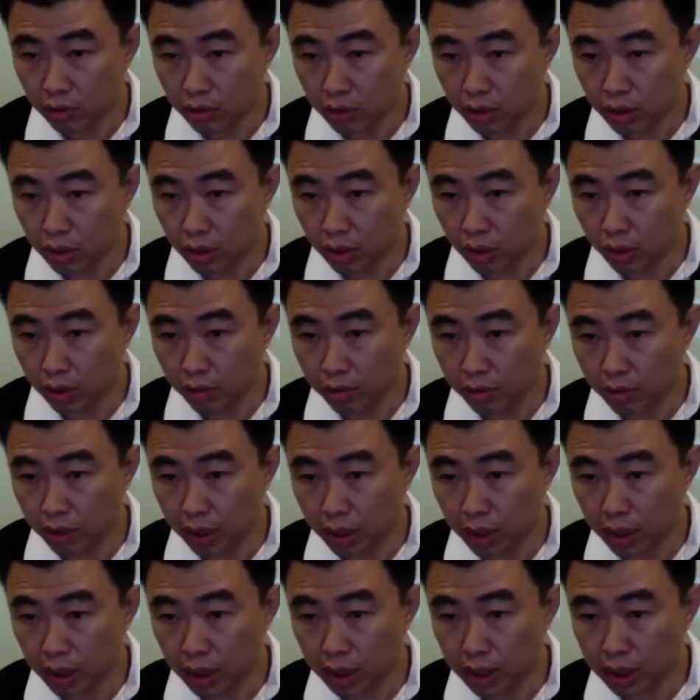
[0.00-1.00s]
got
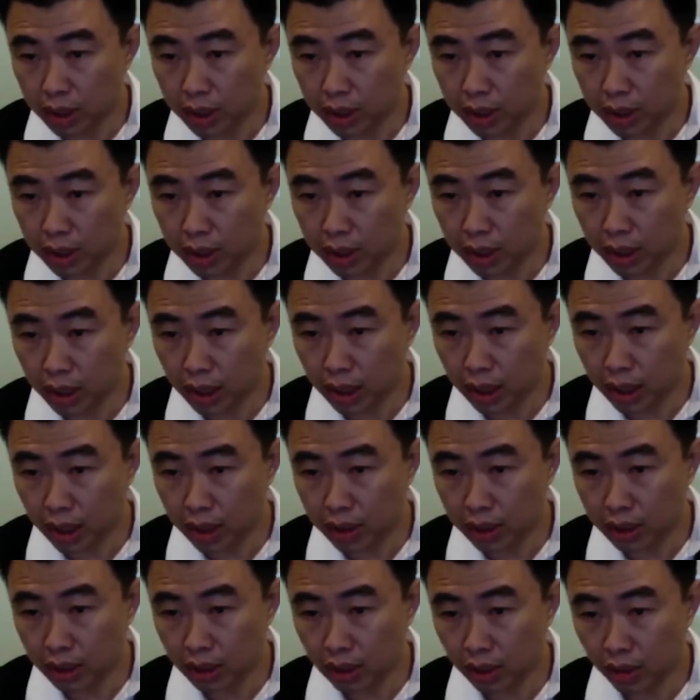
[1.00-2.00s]
Melissa.
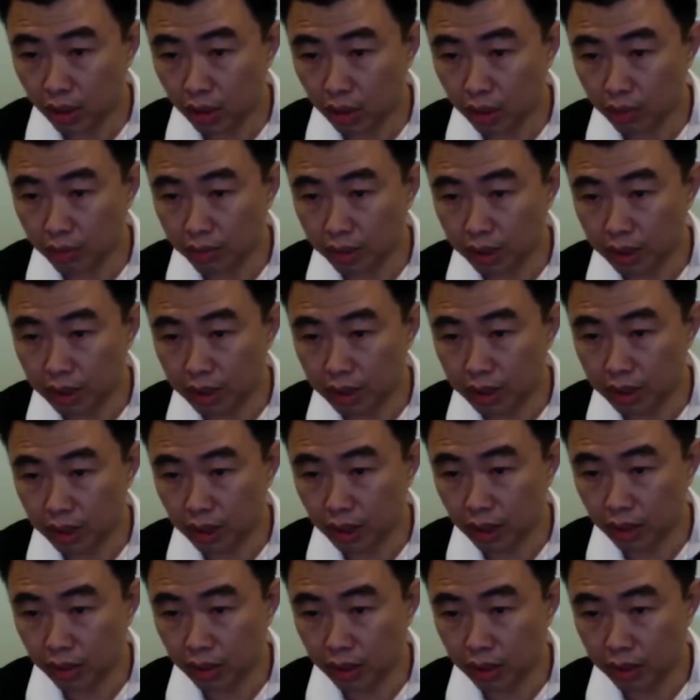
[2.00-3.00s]
Let's take a look at
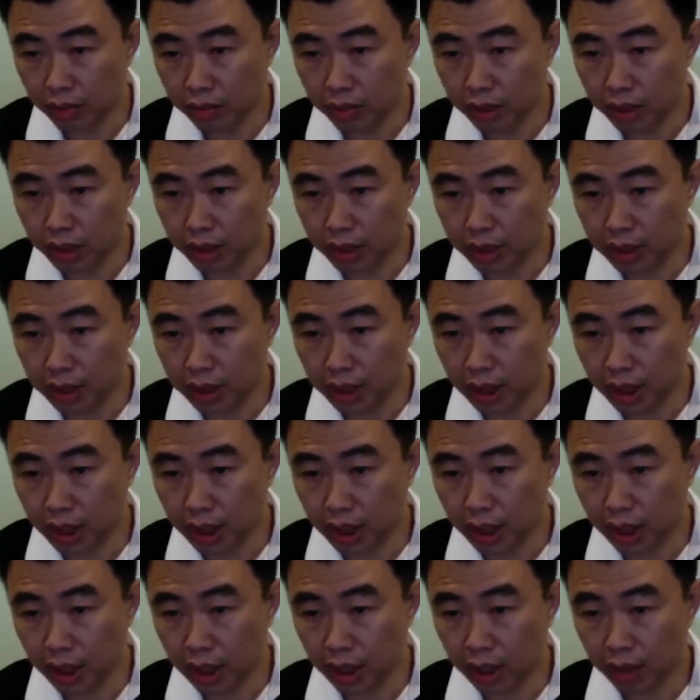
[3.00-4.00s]
Melissa. Okay,
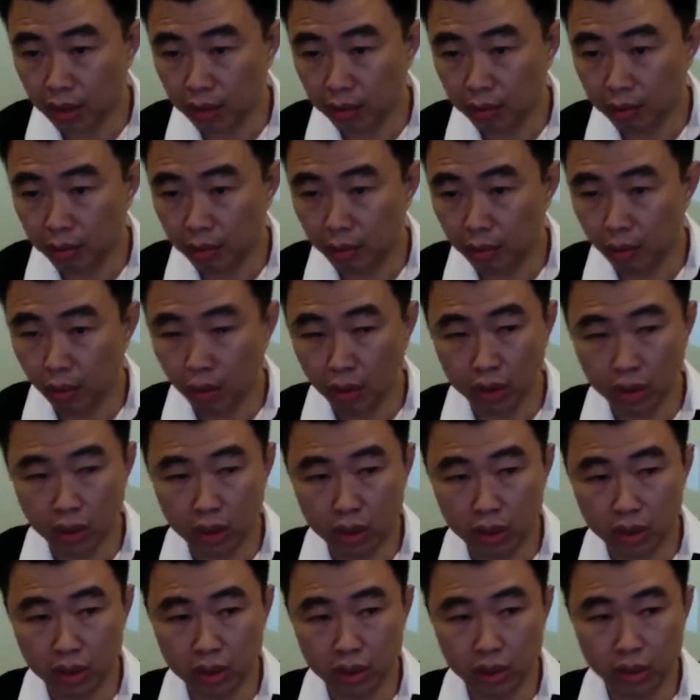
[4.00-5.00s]
Melissa, born
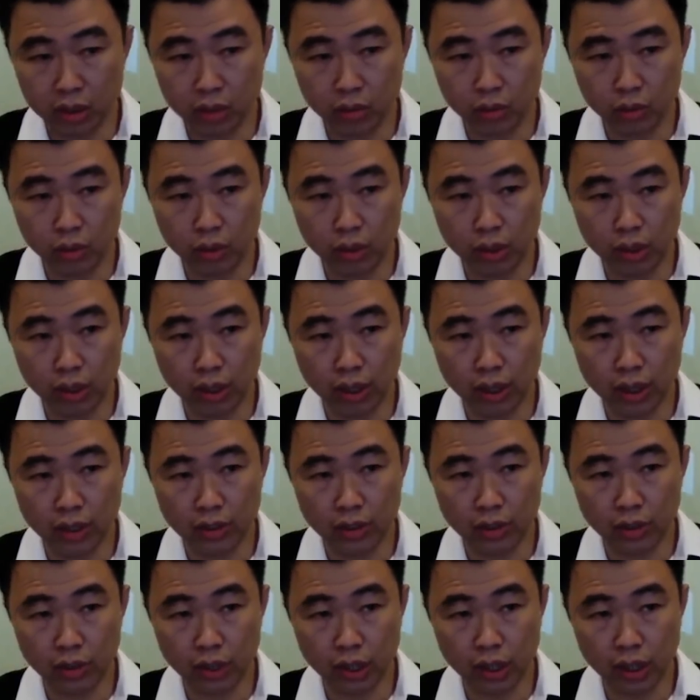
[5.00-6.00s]
in Yeetwood. All right,
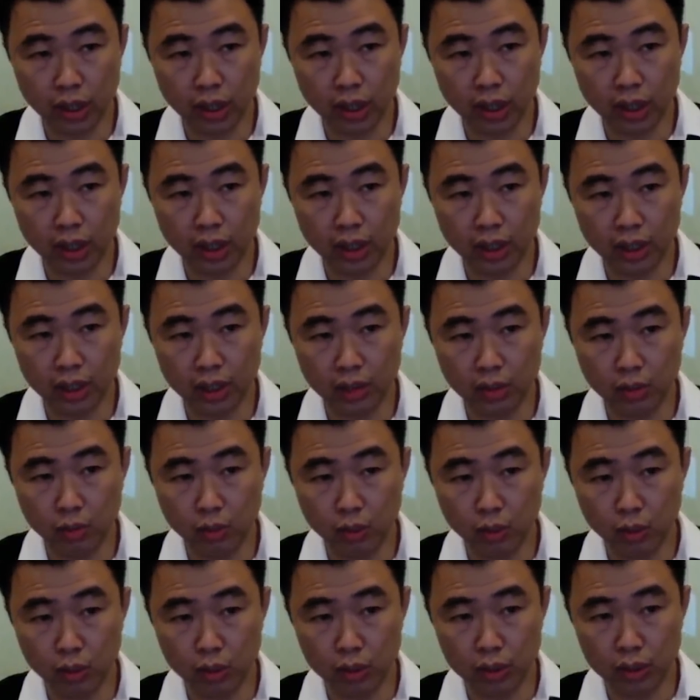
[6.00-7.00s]
so again, another
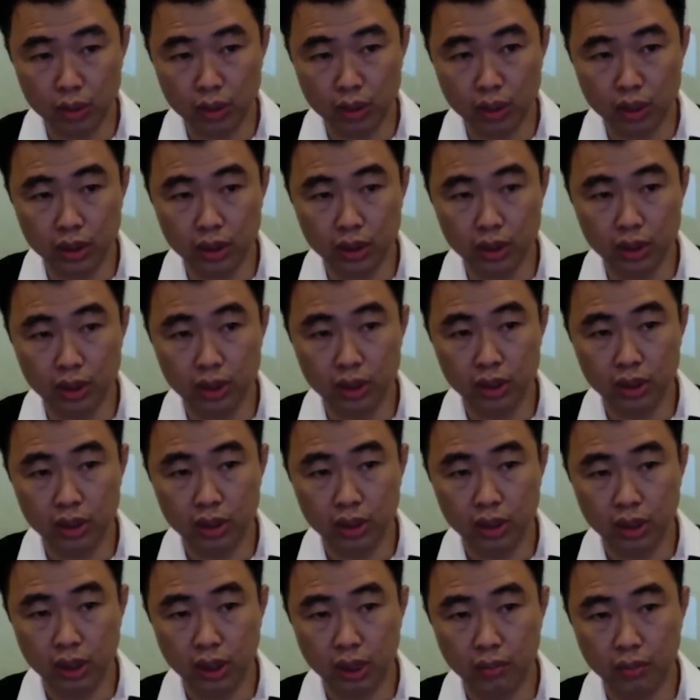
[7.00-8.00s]
Yeetwood.
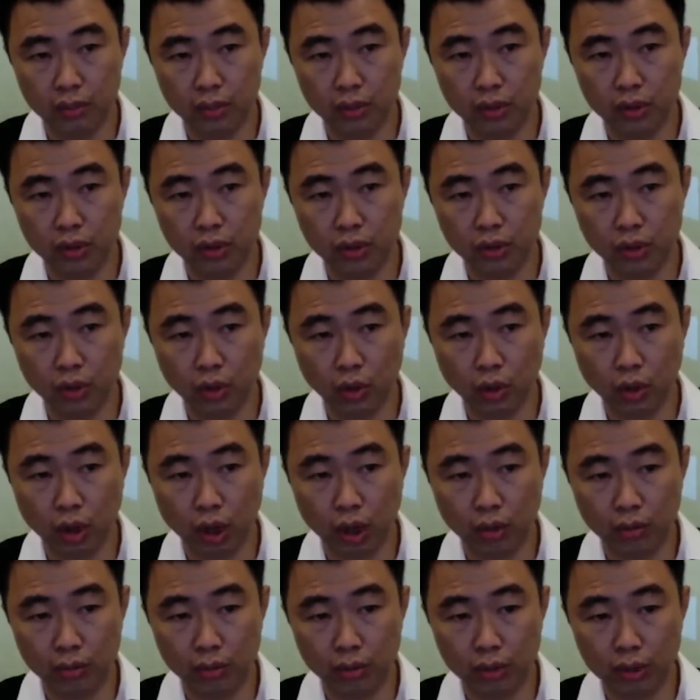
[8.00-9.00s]
Let me just scroll
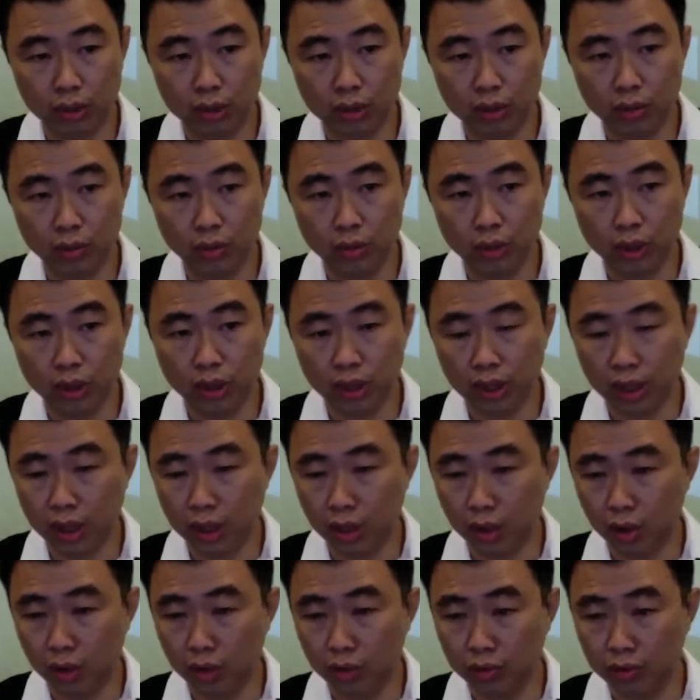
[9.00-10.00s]
up to the Yeetwood and take
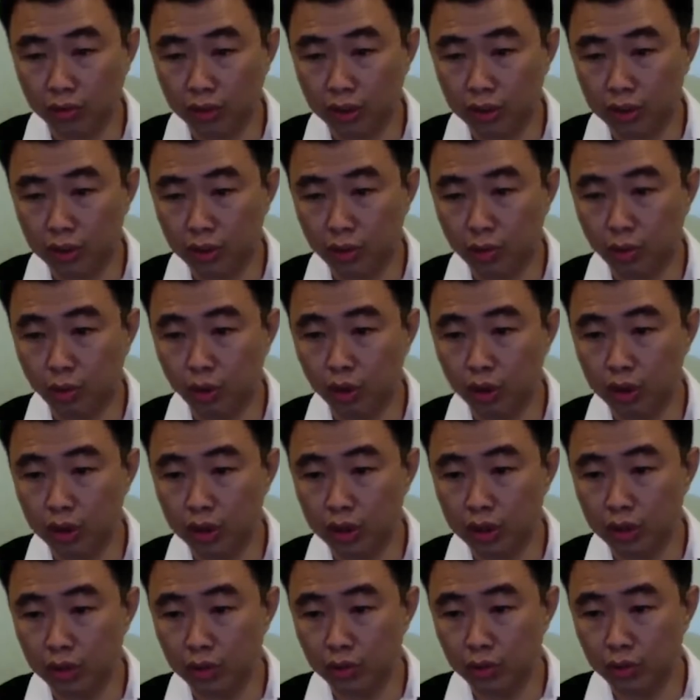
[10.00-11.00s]
a look first. So born
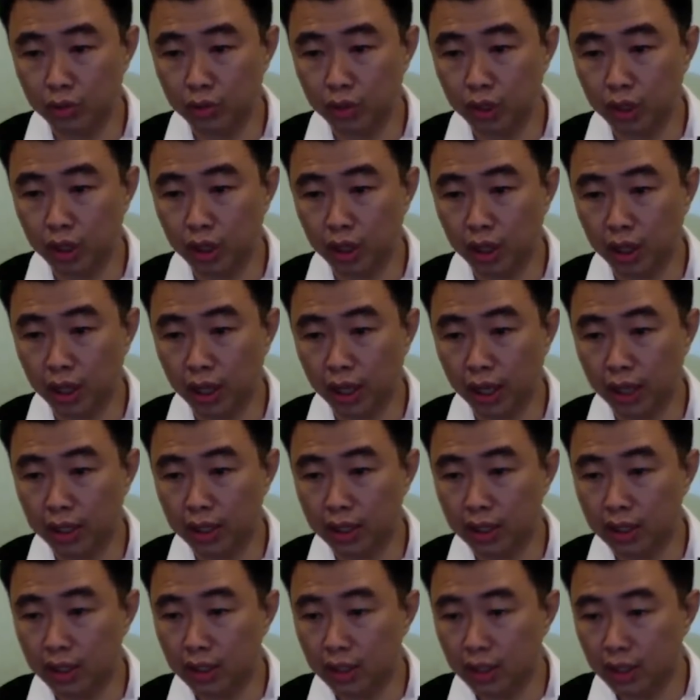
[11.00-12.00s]
in Yeetwood
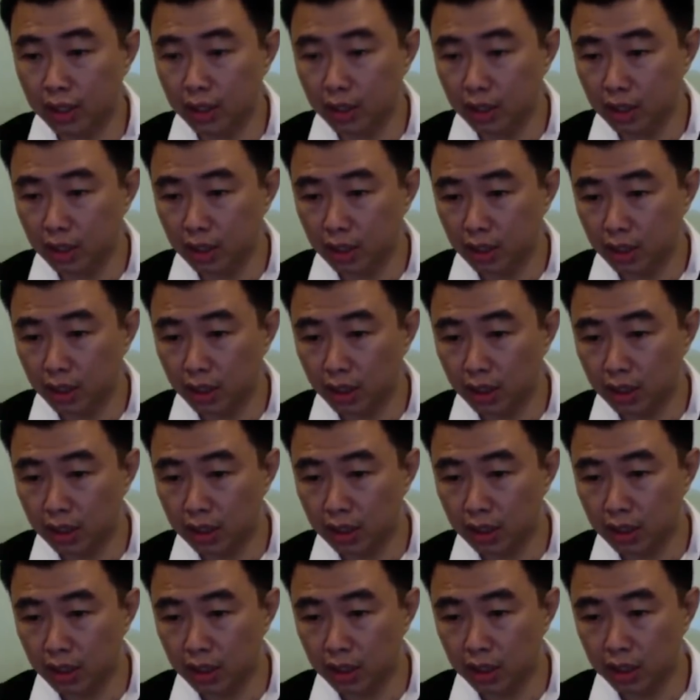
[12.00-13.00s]
and
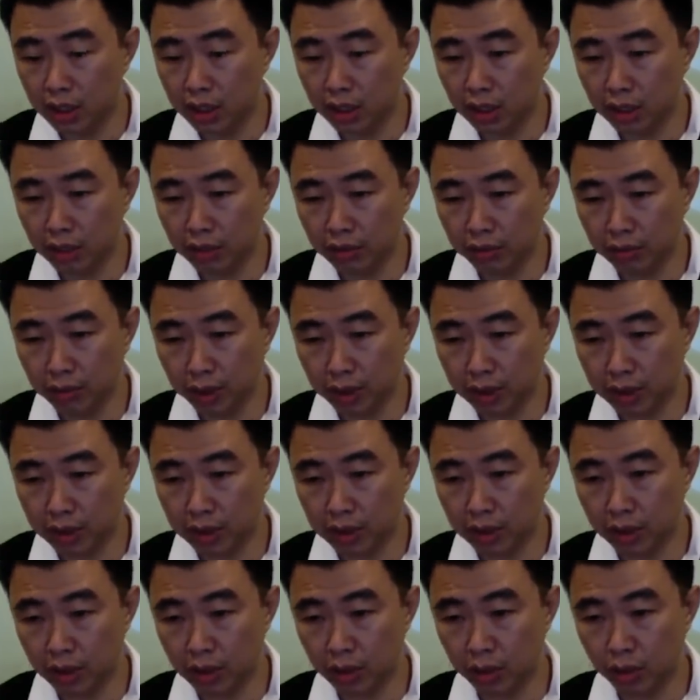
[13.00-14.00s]
Yin Earth month,
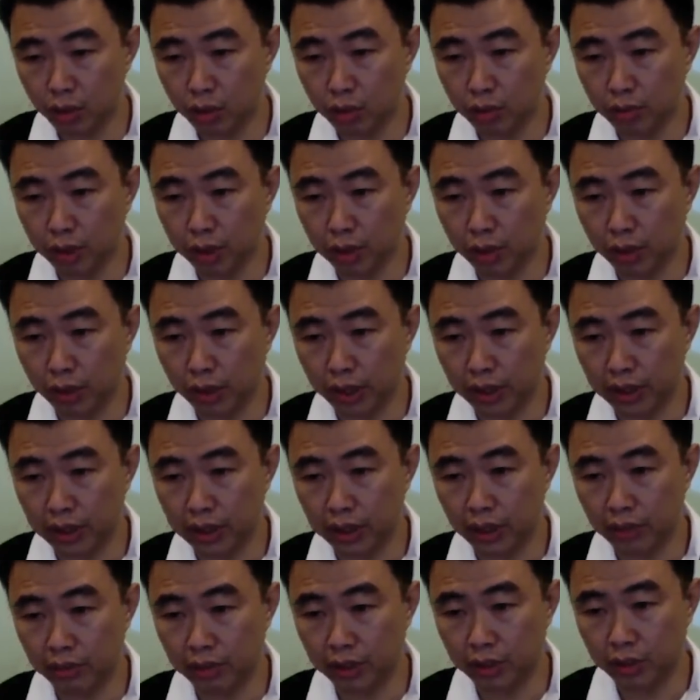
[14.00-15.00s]
is it a good month to
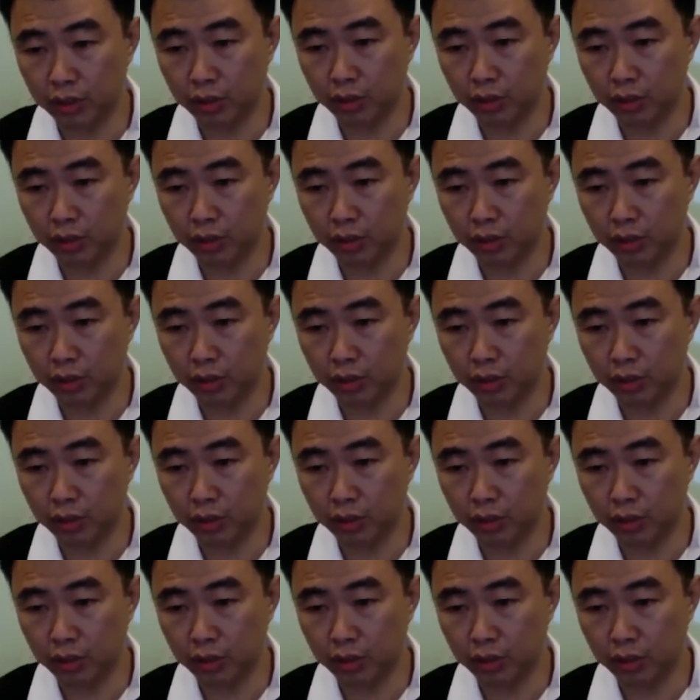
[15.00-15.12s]
accept a new